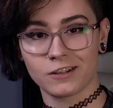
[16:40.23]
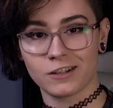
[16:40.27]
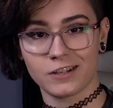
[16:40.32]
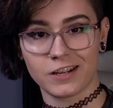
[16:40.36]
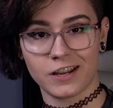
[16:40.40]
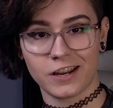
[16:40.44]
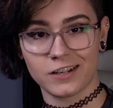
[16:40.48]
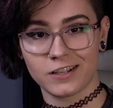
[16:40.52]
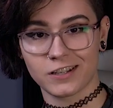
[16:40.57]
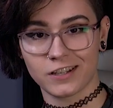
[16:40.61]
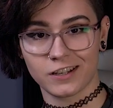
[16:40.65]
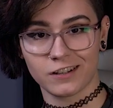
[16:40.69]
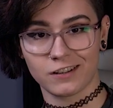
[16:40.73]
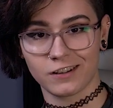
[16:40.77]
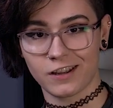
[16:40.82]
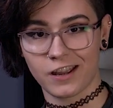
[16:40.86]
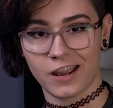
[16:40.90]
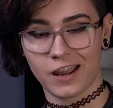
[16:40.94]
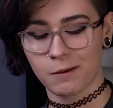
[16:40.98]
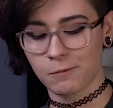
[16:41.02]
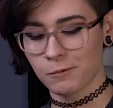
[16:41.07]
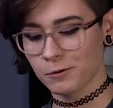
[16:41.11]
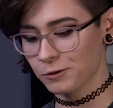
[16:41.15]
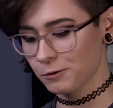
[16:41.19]
the data, the
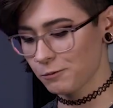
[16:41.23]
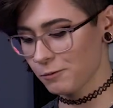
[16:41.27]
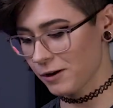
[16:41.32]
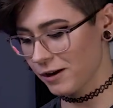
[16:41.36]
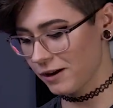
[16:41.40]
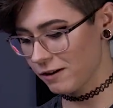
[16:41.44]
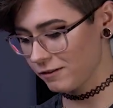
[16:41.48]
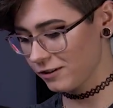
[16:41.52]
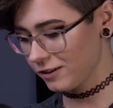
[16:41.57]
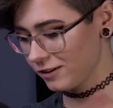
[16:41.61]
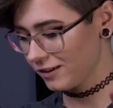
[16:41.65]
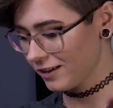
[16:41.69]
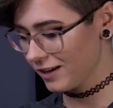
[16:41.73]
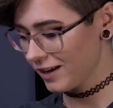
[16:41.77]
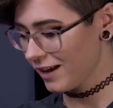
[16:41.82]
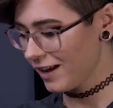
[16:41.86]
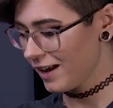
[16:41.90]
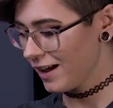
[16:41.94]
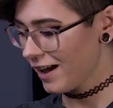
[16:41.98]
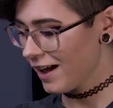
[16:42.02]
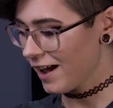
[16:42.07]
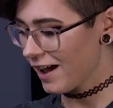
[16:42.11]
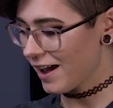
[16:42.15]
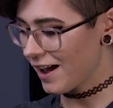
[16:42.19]
cables, whatever.
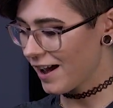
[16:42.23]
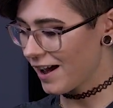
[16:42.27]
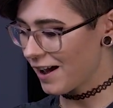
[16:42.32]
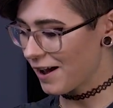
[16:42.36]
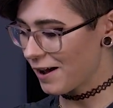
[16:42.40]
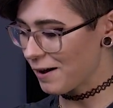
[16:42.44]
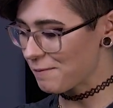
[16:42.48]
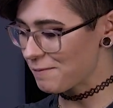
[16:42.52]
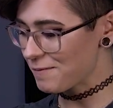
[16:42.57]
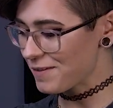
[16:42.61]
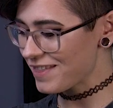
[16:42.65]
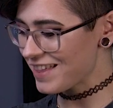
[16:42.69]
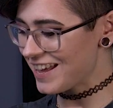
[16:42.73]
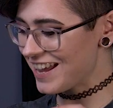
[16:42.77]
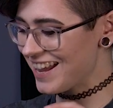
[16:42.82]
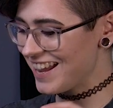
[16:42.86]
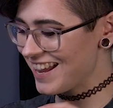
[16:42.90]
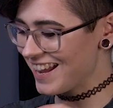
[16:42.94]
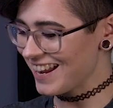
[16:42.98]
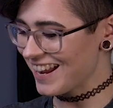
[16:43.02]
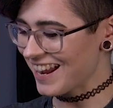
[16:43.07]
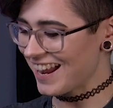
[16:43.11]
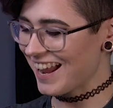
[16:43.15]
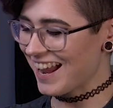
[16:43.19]

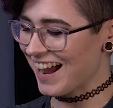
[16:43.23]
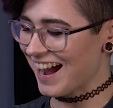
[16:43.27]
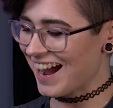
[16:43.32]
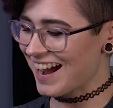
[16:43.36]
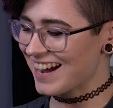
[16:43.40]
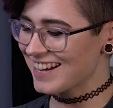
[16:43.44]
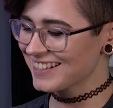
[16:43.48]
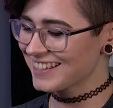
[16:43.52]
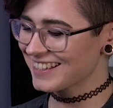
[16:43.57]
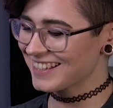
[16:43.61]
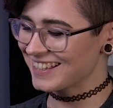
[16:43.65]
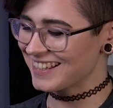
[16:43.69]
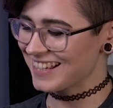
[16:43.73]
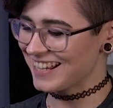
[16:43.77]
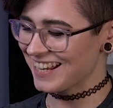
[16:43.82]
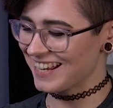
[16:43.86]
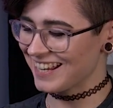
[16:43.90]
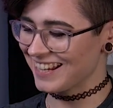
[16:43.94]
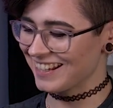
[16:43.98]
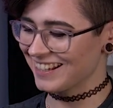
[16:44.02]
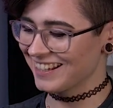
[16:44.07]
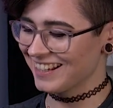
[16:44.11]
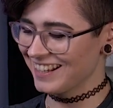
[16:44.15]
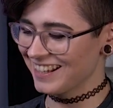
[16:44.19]
It has
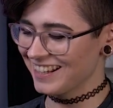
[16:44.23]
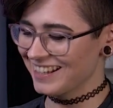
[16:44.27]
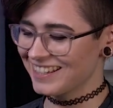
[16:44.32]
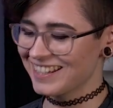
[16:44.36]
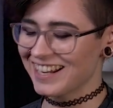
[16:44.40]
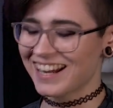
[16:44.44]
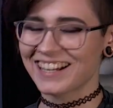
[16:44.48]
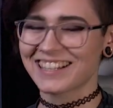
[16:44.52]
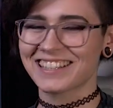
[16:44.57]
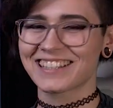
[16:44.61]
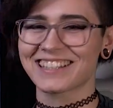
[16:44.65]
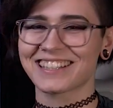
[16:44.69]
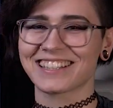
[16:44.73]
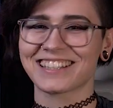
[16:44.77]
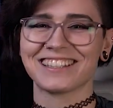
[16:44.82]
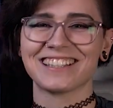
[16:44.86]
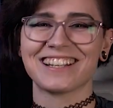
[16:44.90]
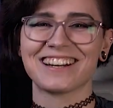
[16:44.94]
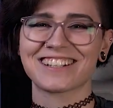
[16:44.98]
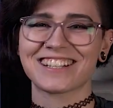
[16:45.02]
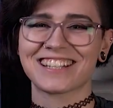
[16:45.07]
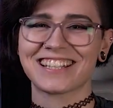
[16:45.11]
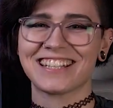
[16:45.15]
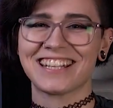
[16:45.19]
the nice
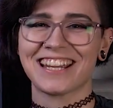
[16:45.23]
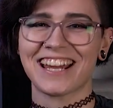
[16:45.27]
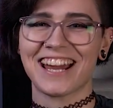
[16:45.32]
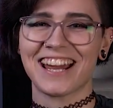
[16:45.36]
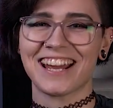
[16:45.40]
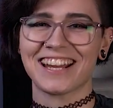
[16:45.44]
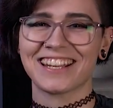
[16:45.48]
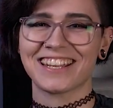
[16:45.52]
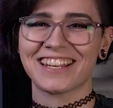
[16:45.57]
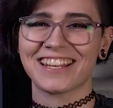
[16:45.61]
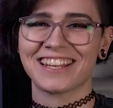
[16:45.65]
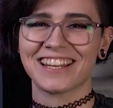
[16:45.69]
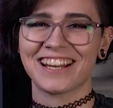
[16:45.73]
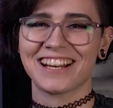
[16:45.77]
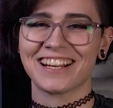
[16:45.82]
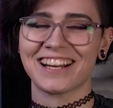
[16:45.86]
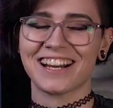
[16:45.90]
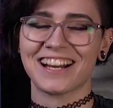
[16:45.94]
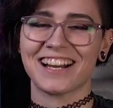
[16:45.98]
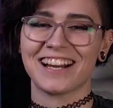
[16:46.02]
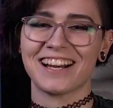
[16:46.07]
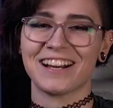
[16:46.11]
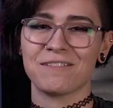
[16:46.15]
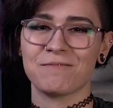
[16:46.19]
Logitech
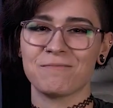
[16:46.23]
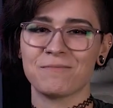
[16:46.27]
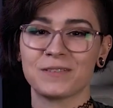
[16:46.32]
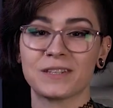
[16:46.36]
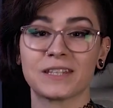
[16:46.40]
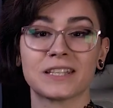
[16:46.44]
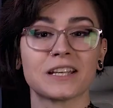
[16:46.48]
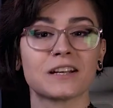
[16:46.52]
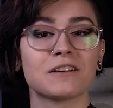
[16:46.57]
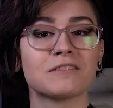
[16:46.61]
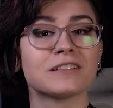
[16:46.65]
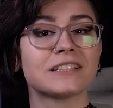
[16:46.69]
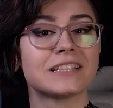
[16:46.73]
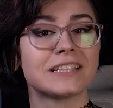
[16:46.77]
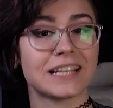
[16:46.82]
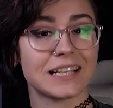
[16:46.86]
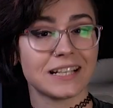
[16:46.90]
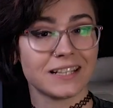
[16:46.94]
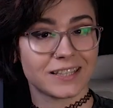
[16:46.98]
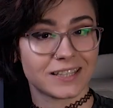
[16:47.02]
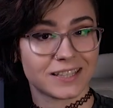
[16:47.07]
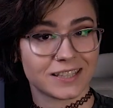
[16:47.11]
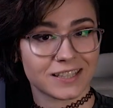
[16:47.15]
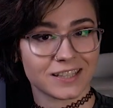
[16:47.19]
silver
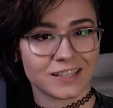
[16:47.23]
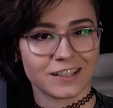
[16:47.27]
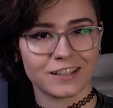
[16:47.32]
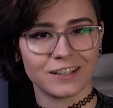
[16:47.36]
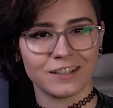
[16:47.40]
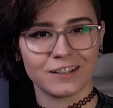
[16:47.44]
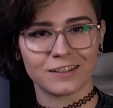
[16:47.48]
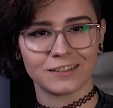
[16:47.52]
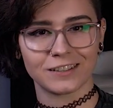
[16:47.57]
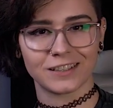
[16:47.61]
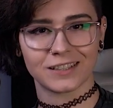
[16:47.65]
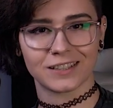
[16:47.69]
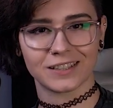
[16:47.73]
disc along the